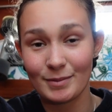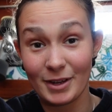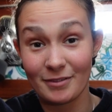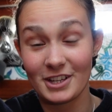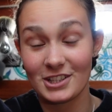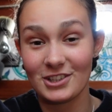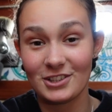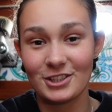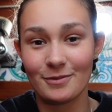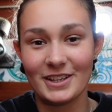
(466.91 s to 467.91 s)
my first
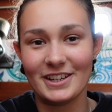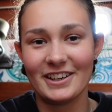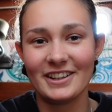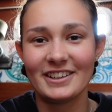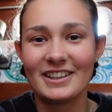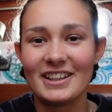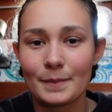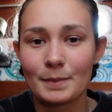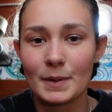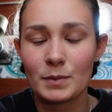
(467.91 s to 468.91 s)
YouTube video.
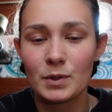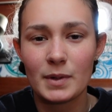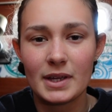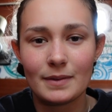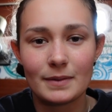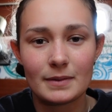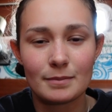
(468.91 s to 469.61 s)
I'm doing it.